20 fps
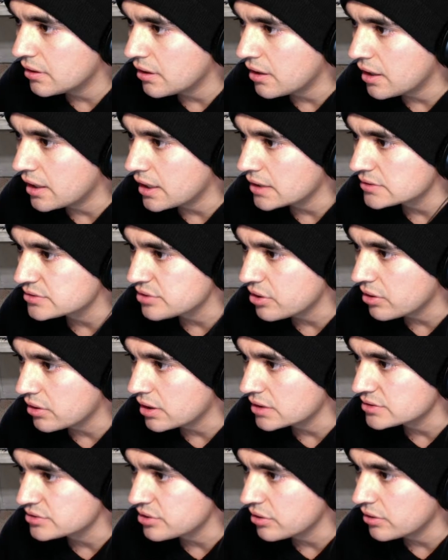right, let's go.
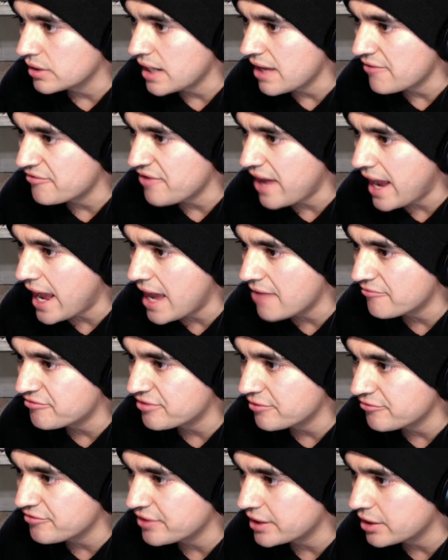Let's go. Left hand
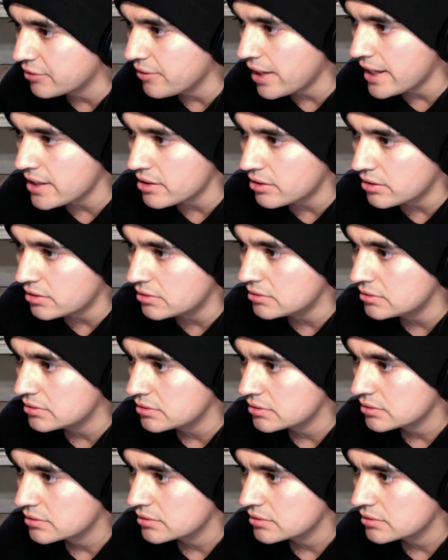from Figueiredo.